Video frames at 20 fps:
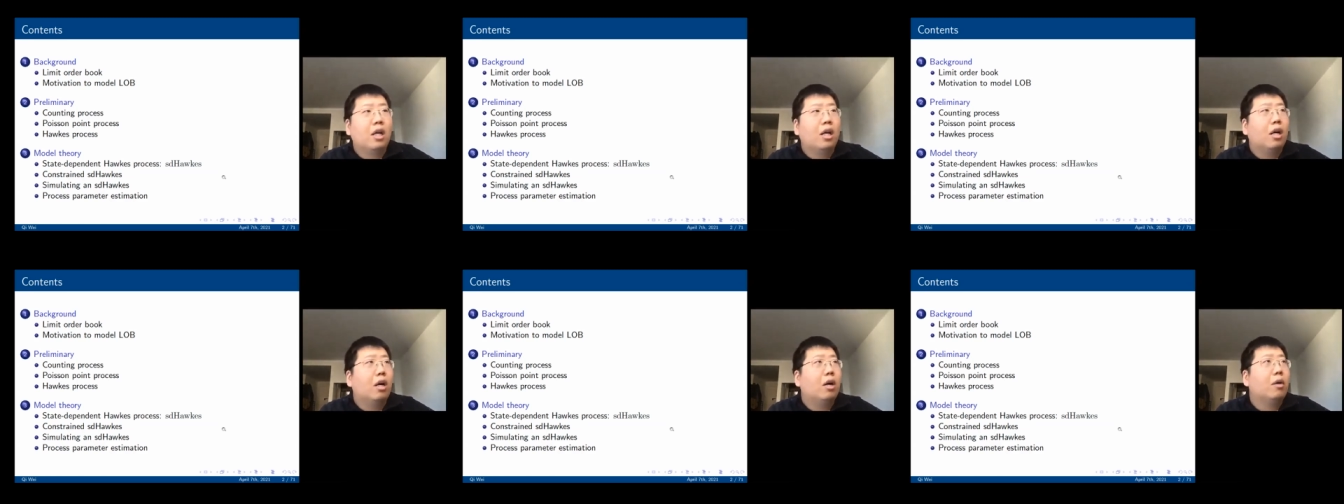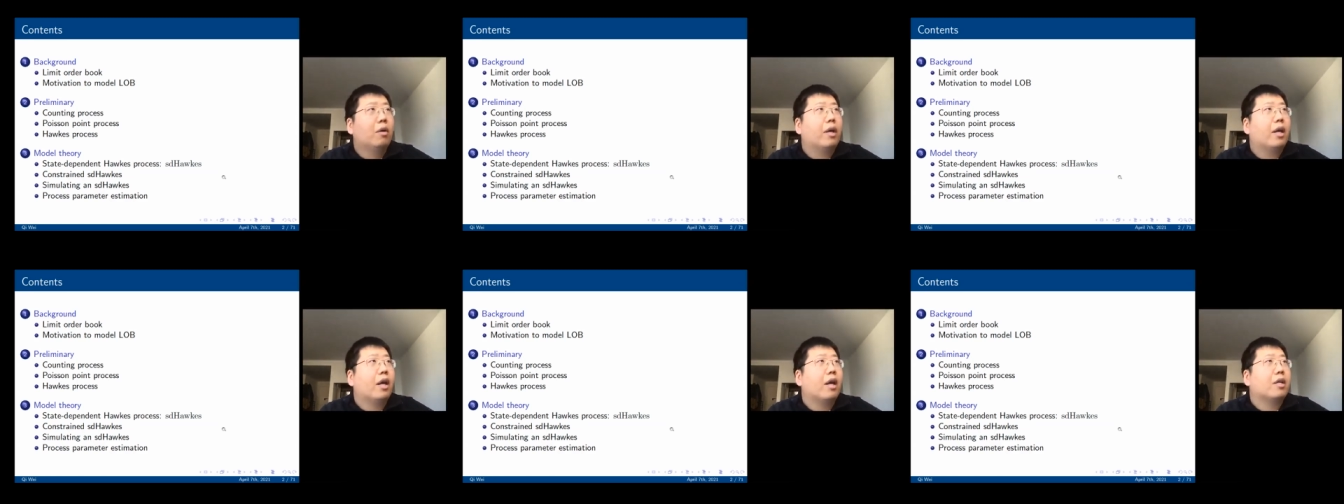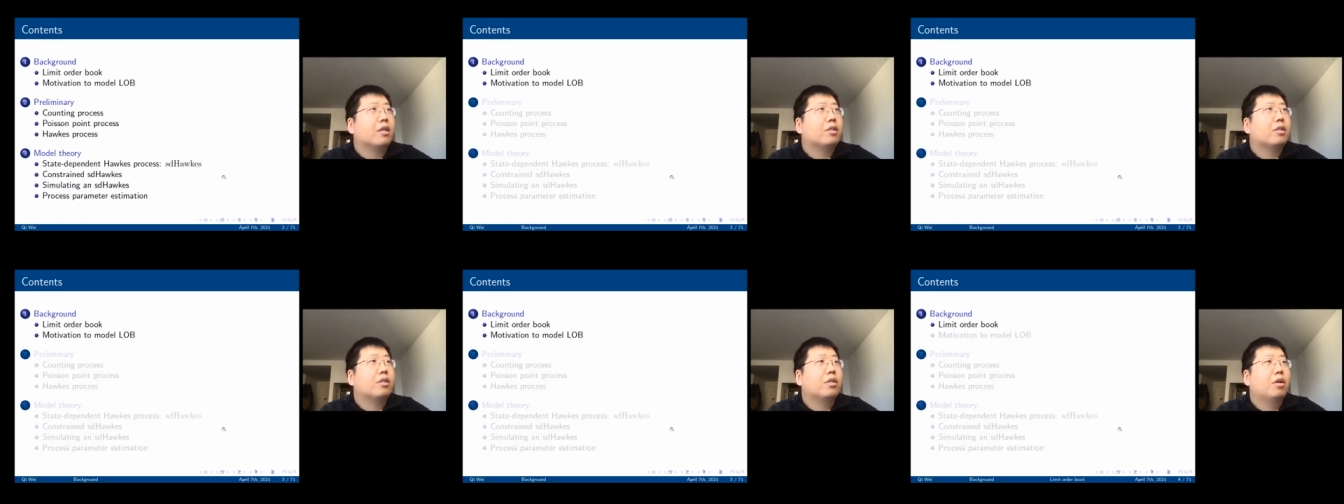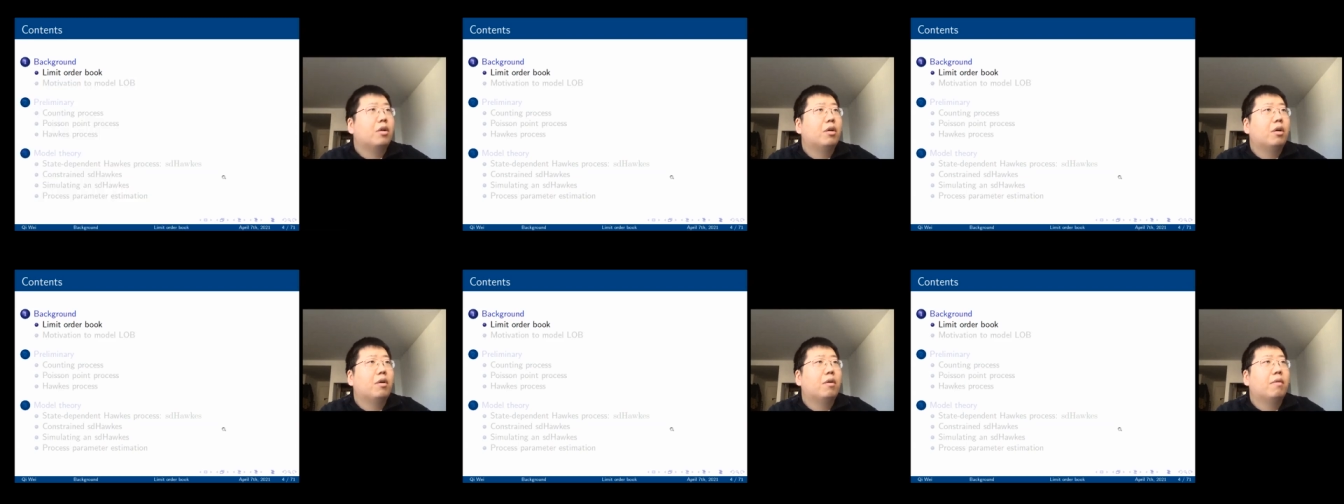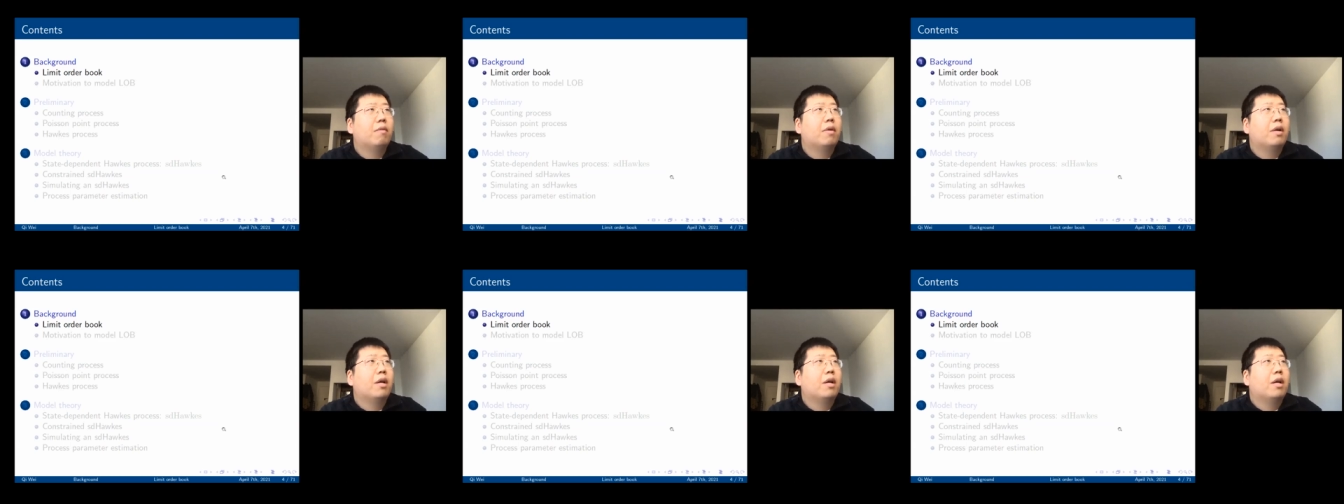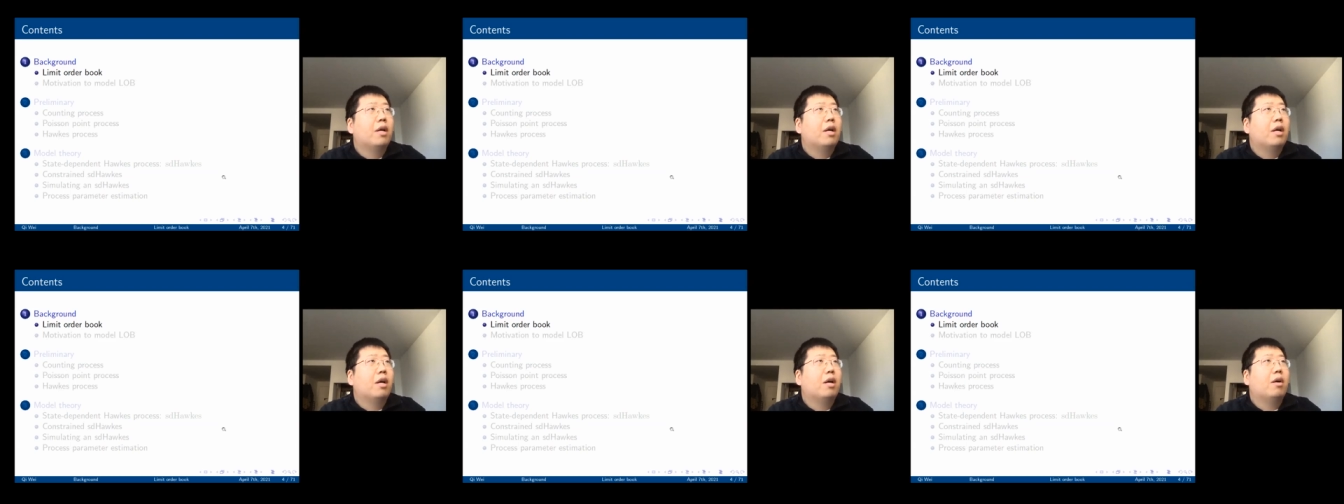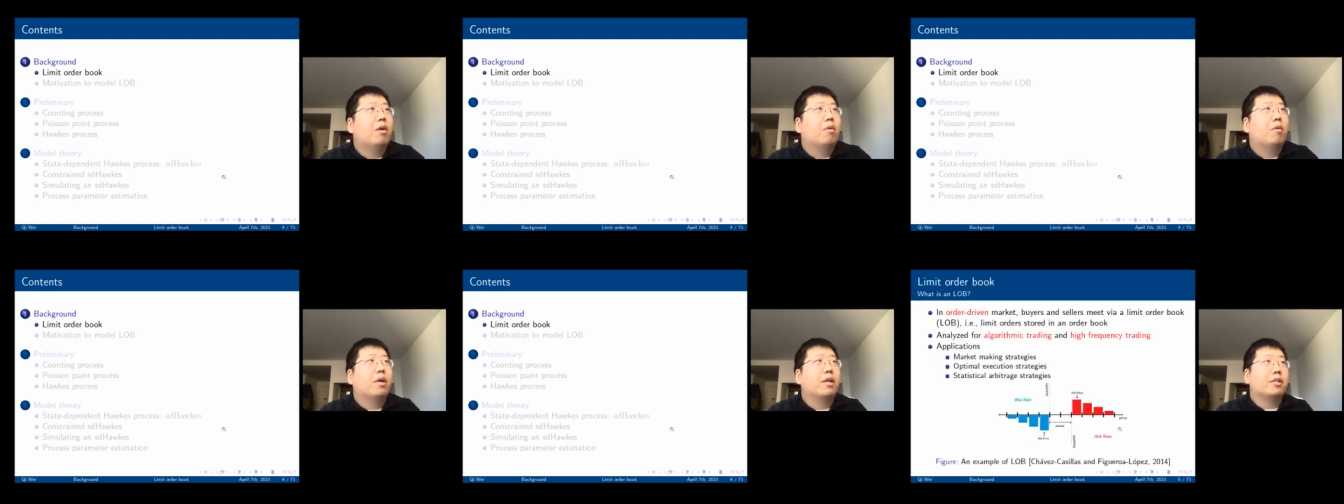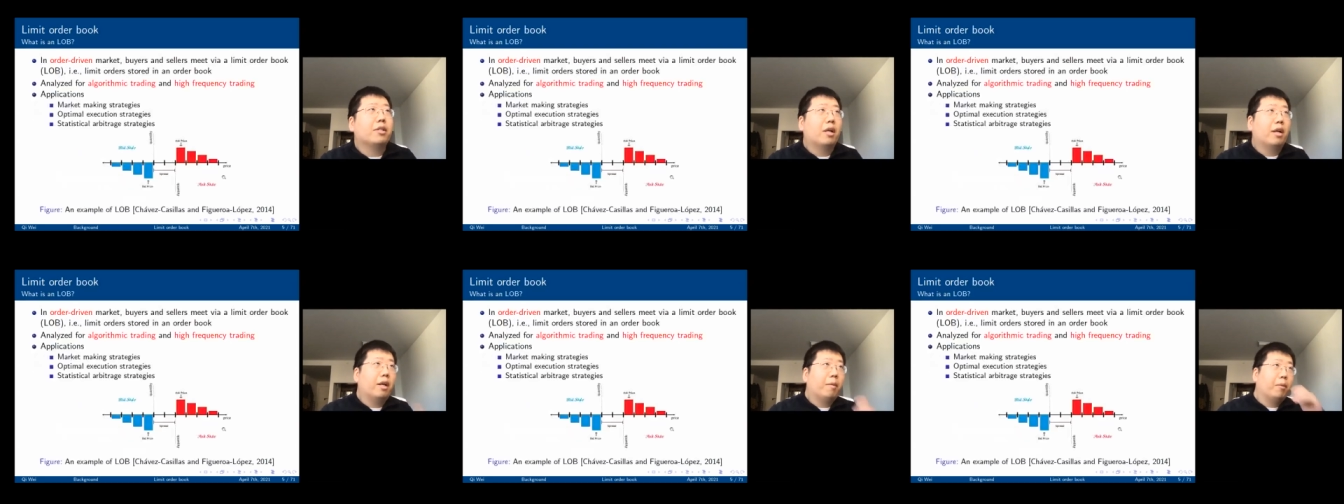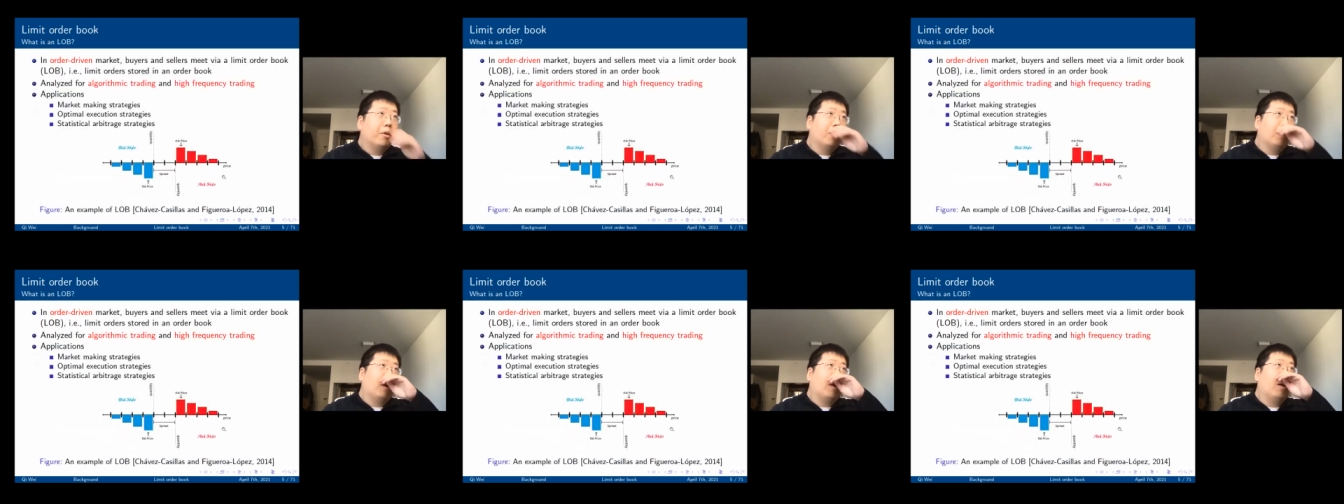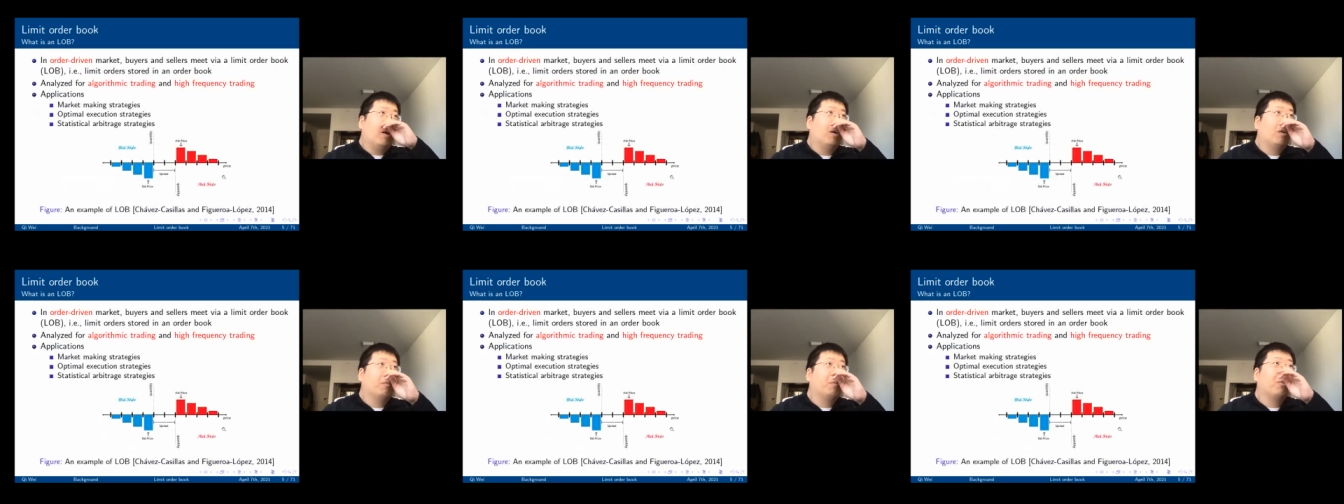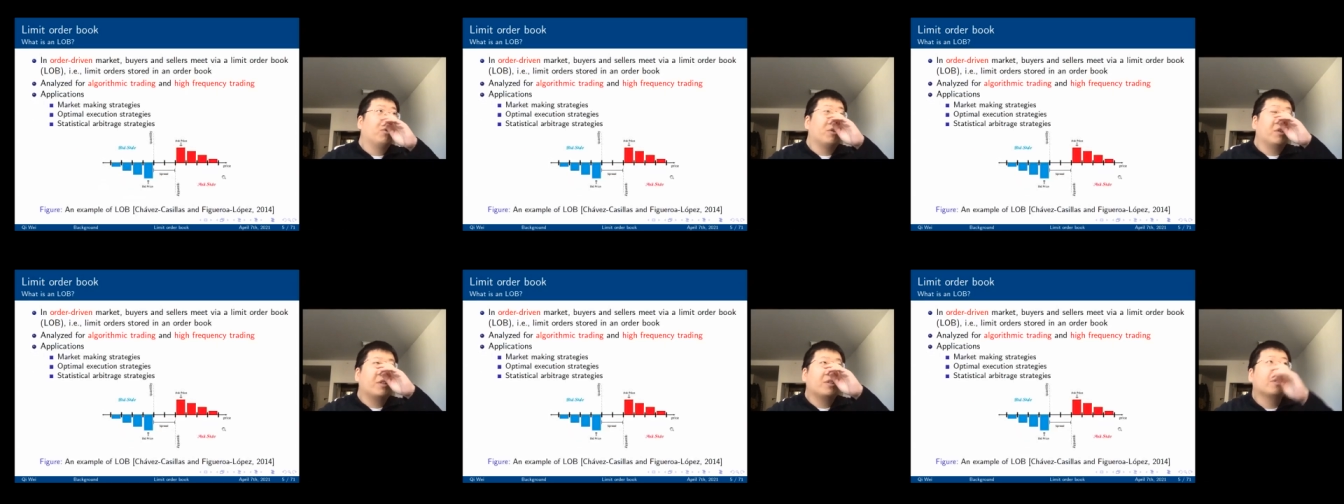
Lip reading: Okay, so what is a limit order book?